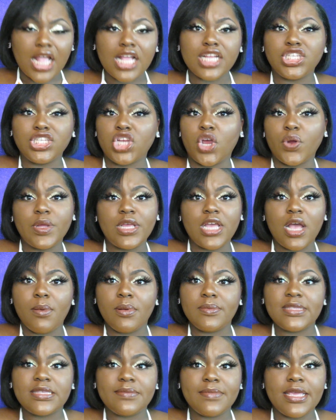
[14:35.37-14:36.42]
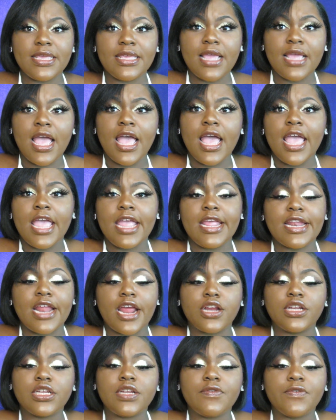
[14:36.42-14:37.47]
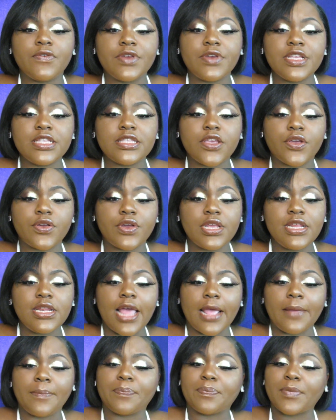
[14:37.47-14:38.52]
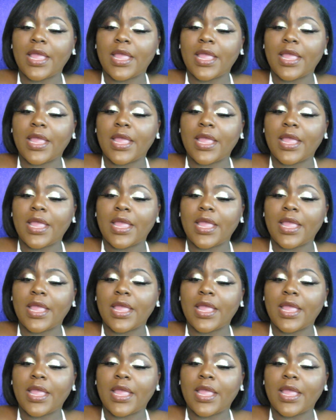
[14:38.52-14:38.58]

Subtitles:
Jody come up to me in our little friend circle, and he like,